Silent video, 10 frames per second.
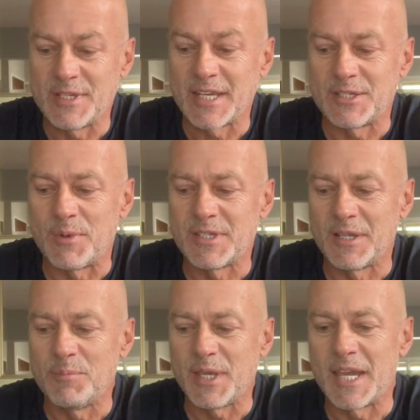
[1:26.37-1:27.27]
He actually went to the
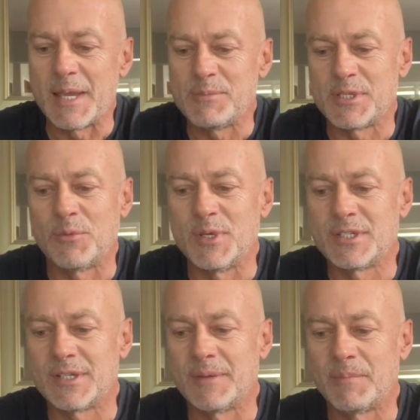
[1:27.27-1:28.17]
Olympic Games in the
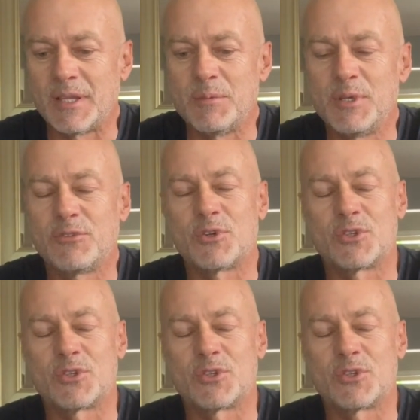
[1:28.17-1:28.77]
Winter Olympics for